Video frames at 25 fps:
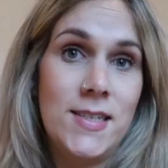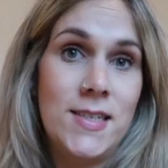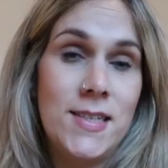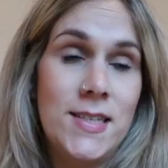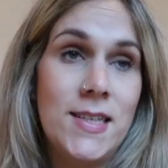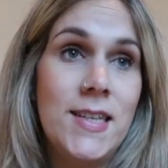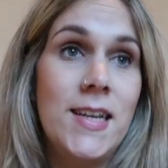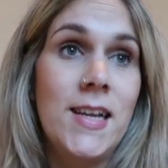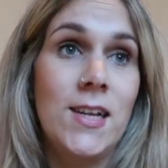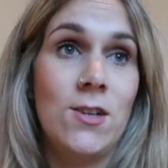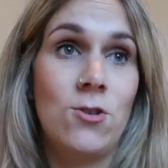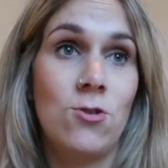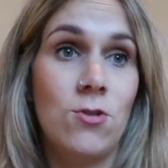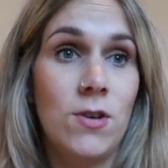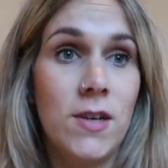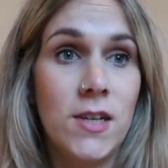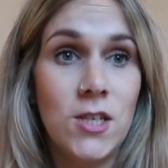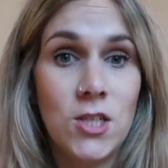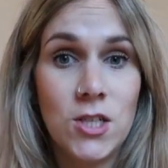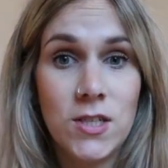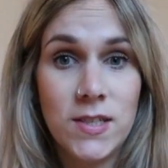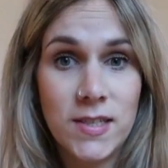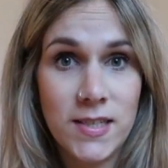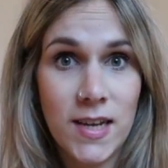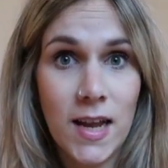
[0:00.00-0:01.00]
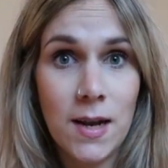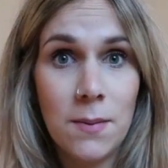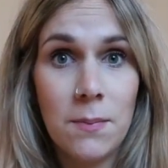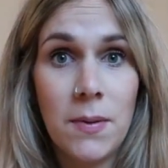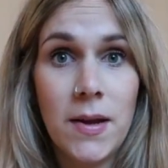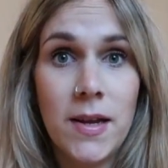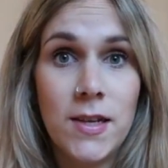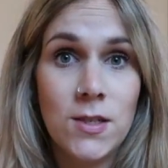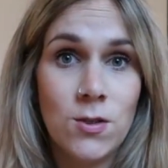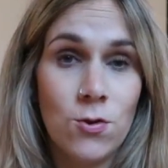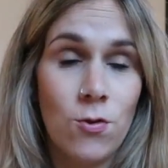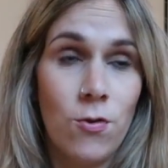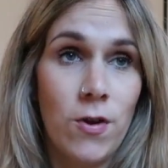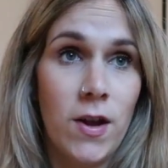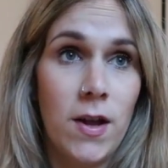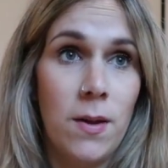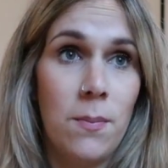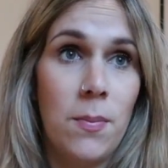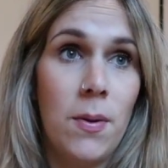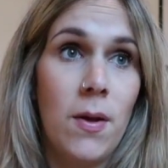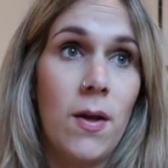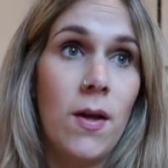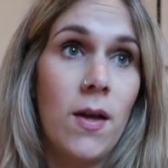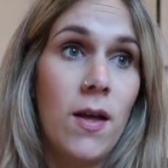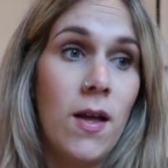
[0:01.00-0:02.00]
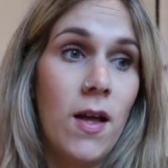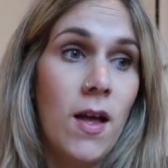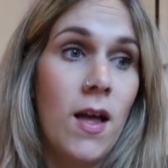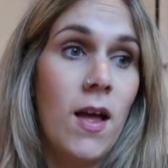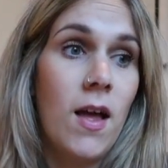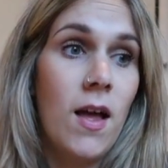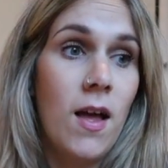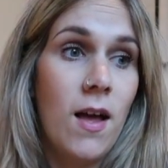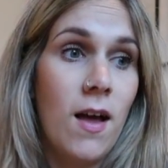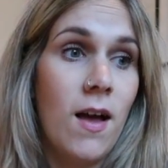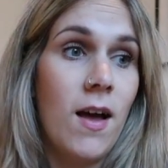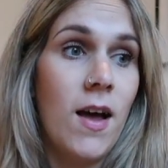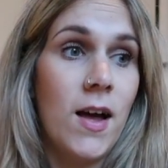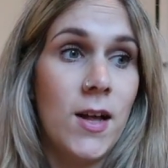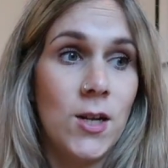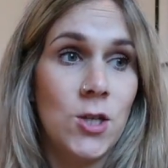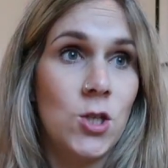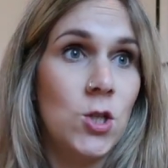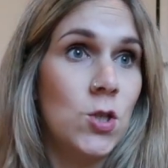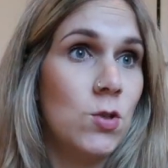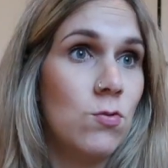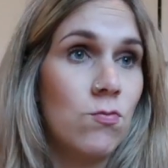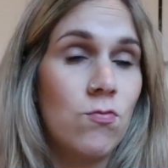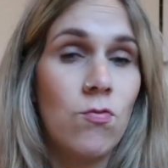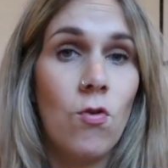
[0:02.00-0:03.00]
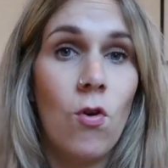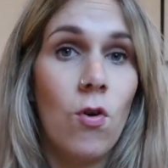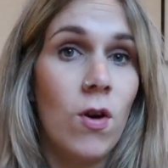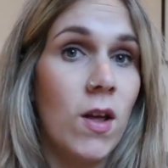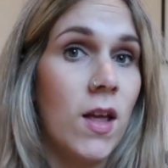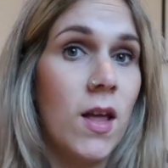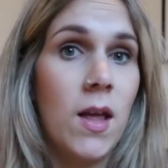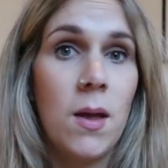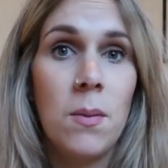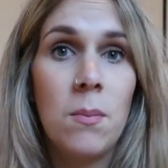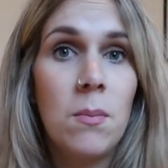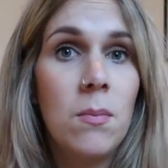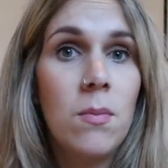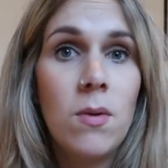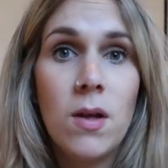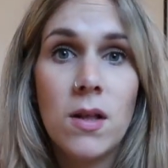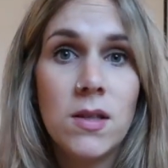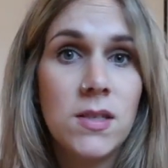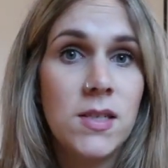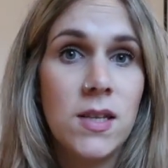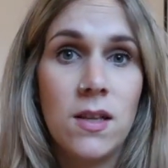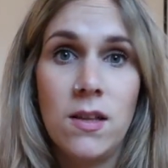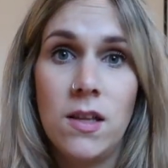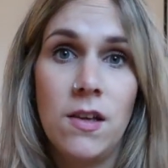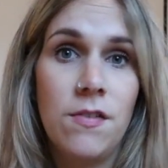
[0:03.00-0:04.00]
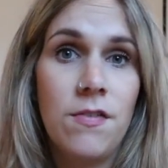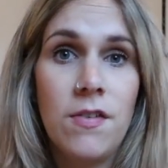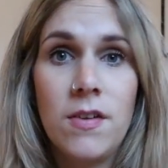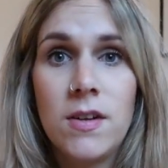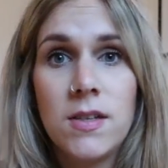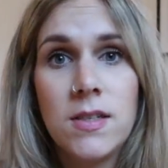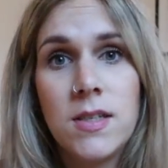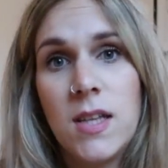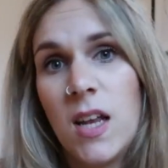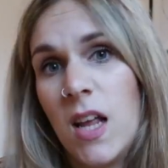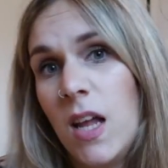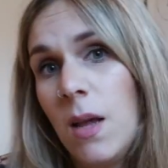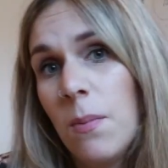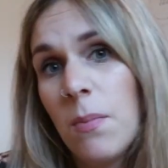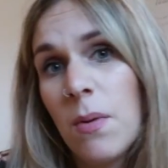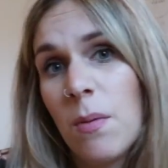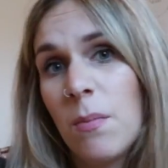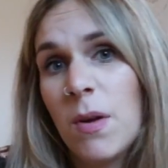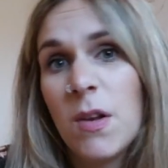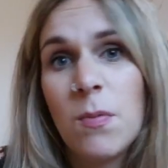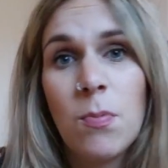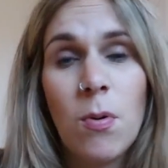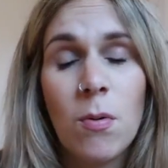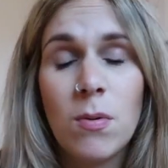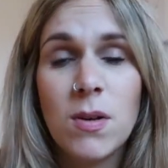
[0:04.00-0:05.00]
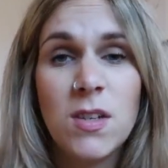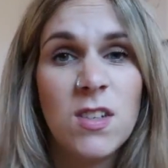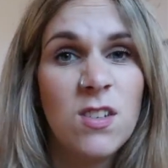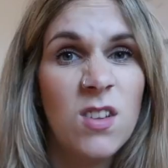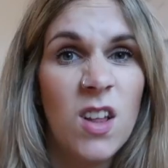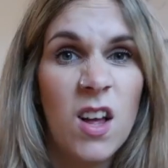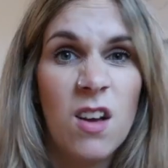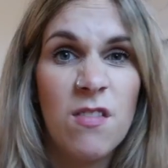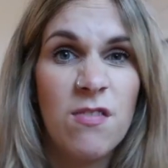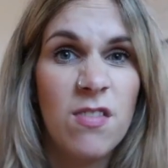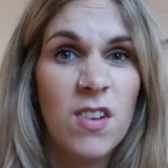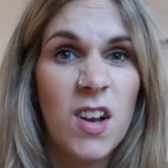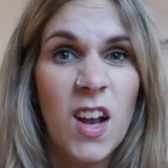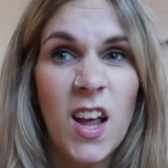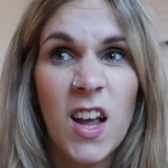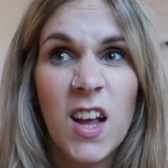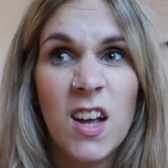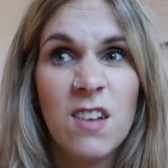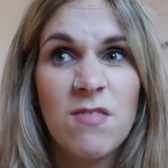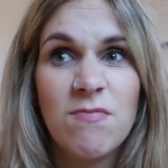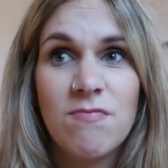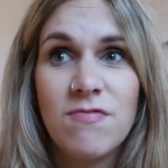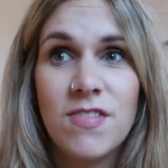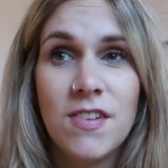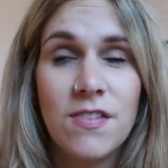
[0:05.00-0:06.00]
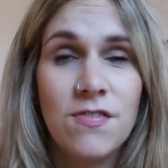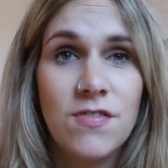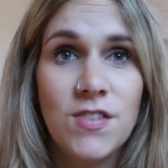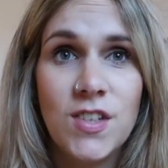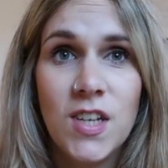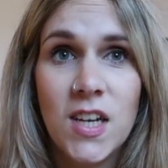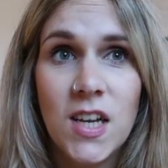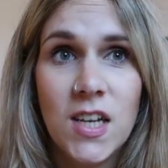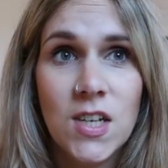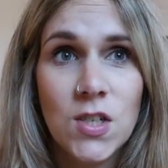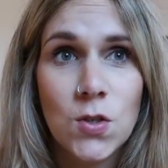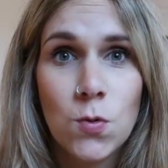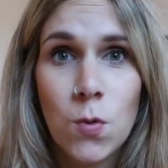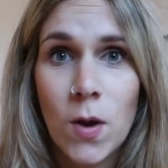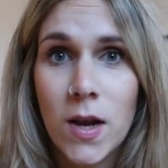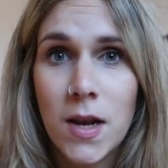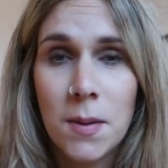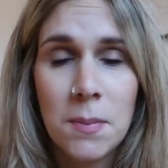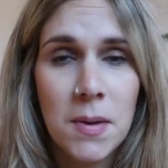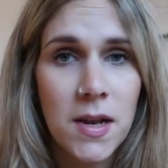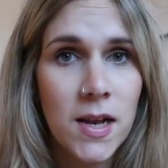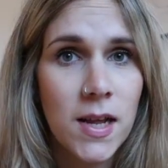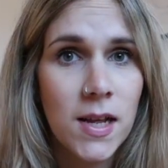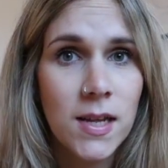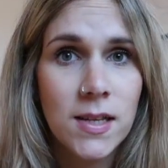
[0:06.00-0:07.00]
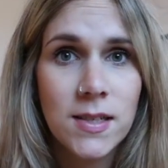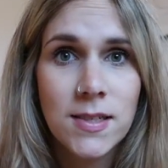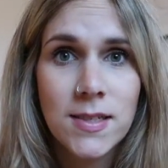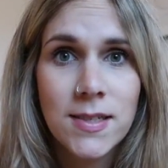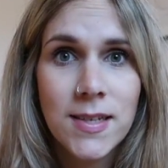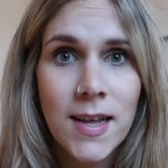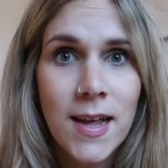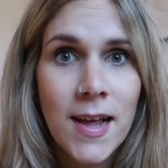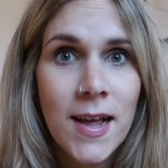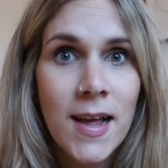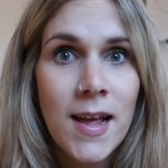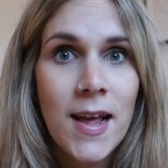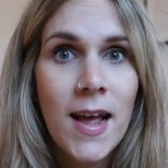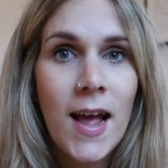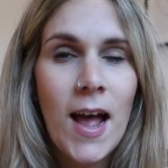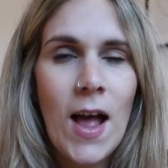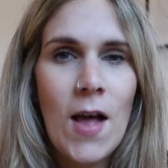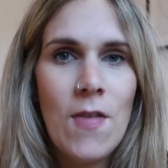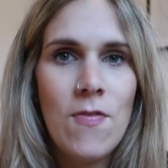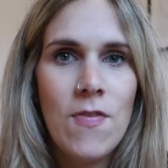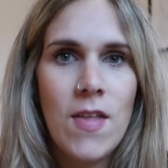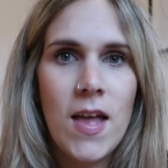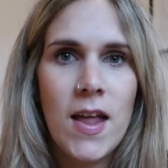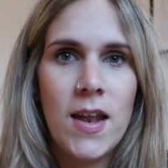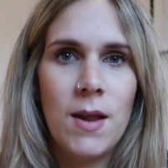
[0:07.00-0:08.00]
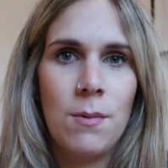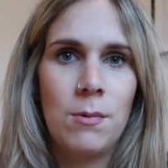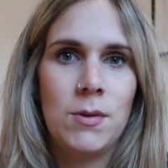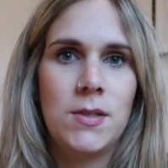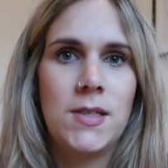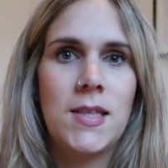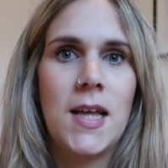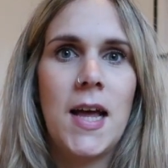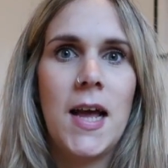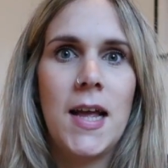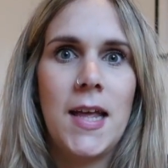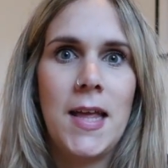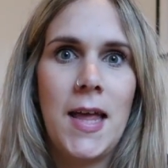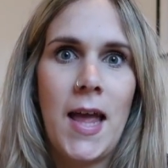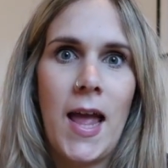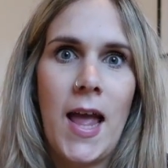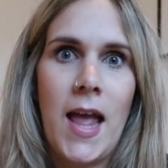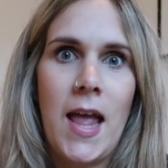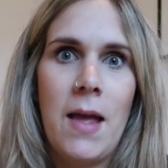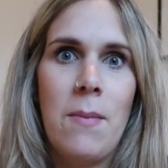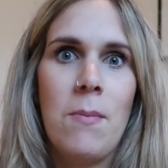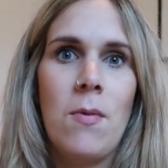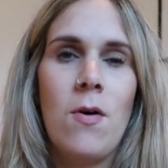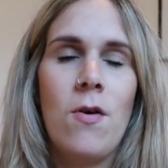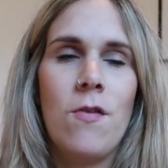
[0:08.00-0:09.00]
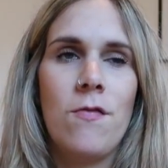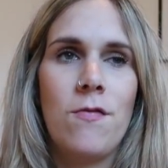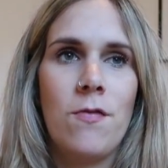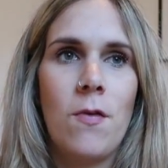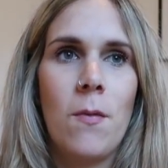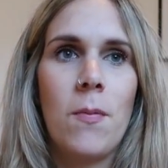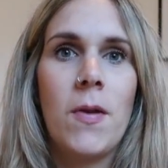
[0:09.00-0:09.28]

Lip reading: literally just stand by his crib and just rock him until he fell asleep, and we'd probably do that for like 15-20 minutes, and then it was that game of